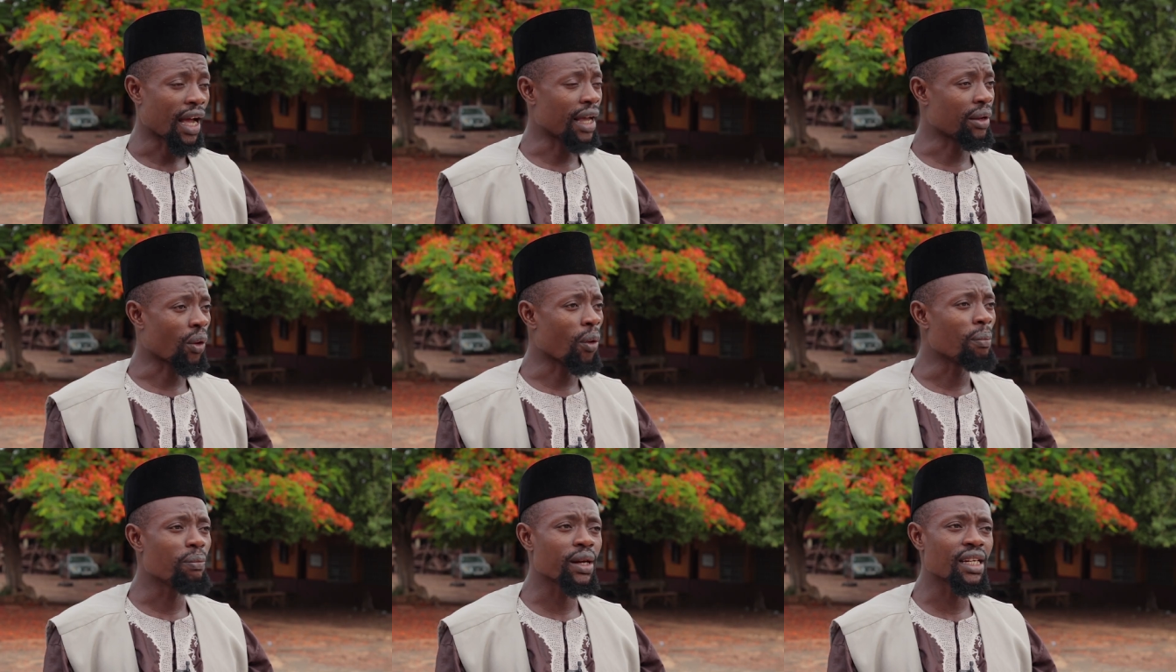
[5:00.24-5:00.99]
I
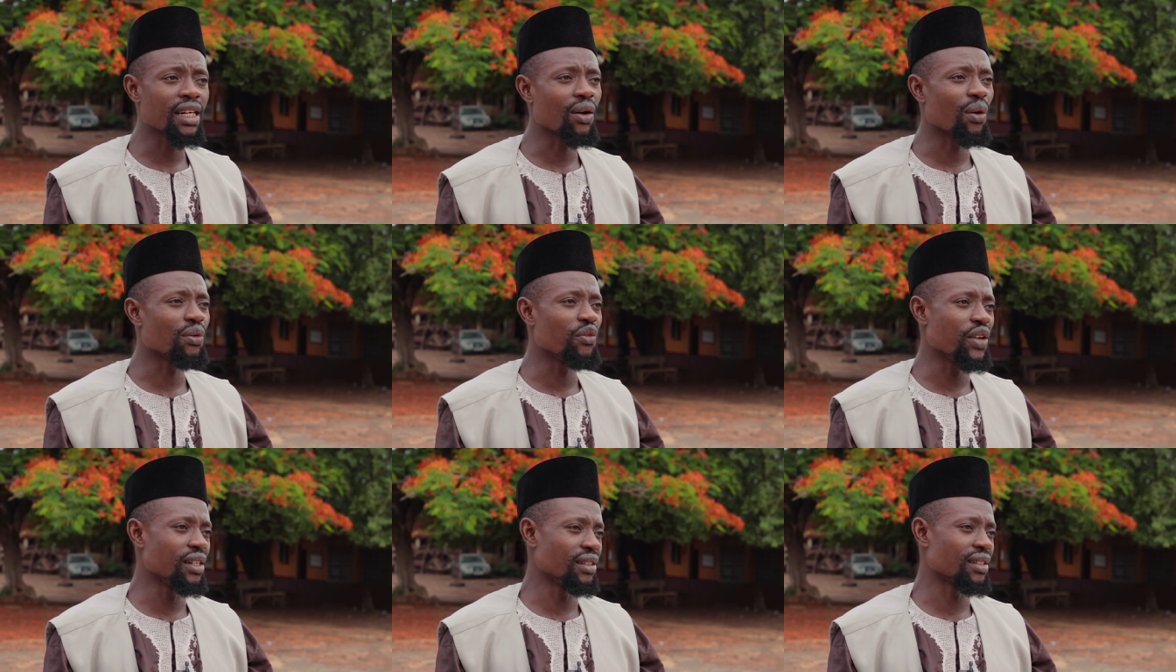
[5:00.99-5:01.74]
completely
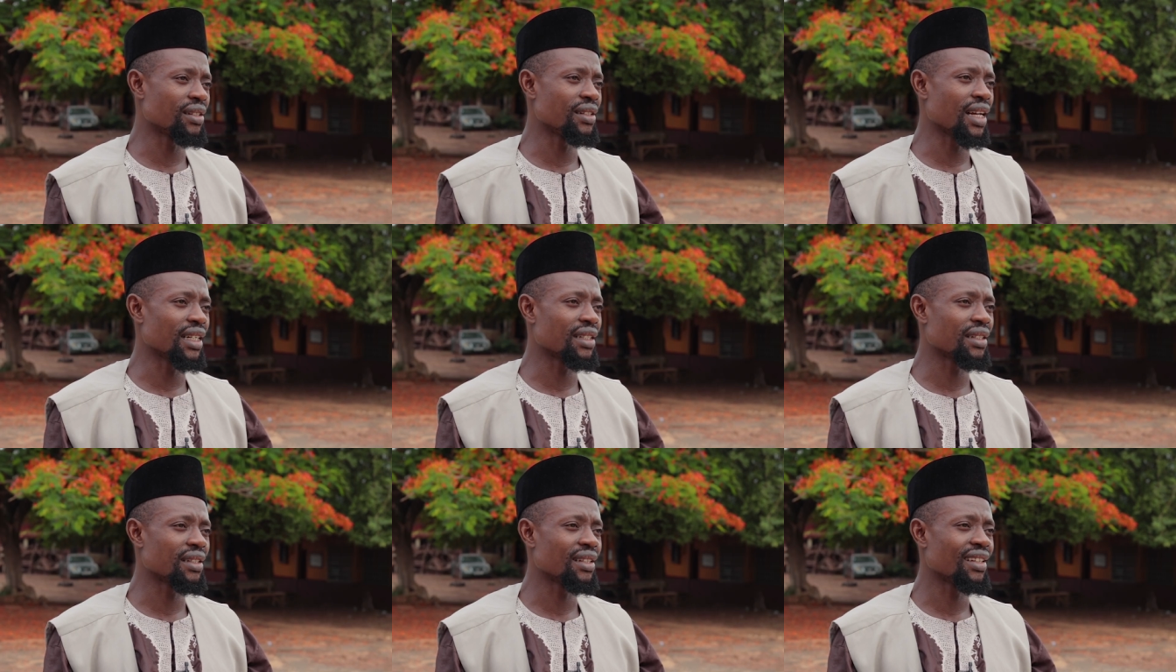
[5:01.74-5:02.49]
convinced
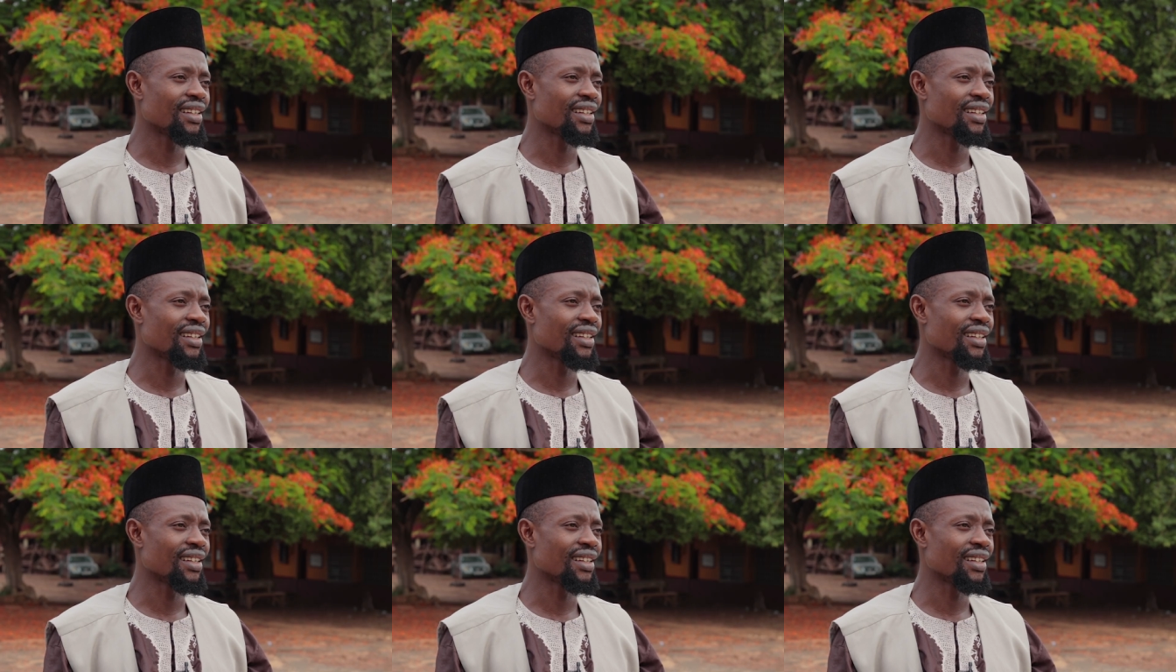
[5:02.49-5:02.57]
that